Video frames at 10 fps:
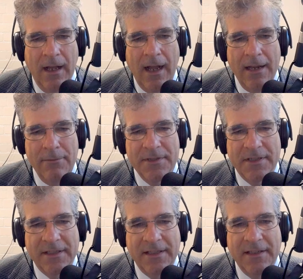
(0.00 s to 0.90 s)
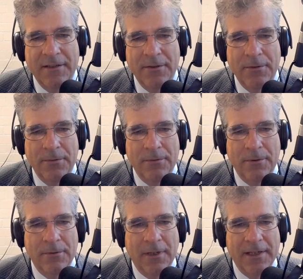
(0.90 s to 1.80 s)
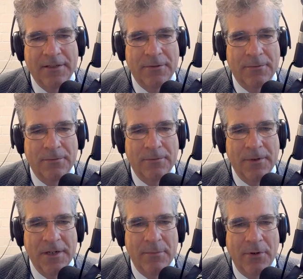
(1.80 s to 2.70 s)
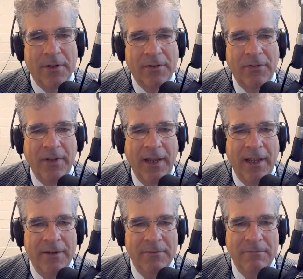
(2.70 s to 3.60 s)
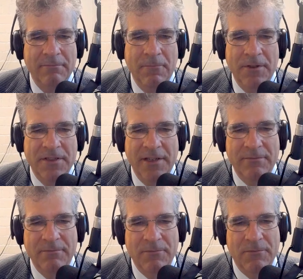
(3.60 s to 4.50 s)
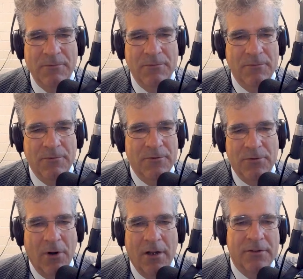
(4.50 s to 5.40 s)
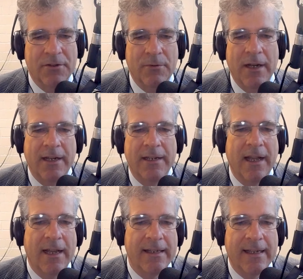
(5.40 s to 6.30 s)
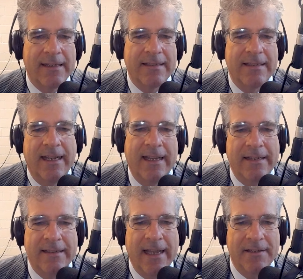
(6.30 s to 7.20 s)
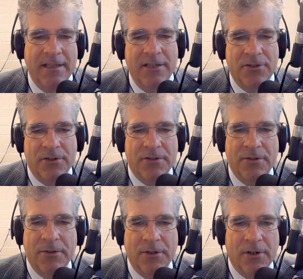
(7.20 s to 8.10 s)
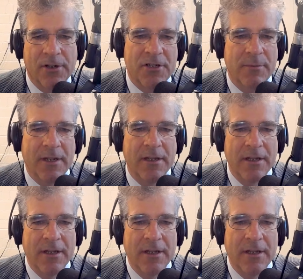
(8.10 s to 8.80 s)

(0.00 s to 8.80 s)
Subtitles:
I was a kid who liked to read books and was then drawn to writing, I guess, and had teachers who encouraged me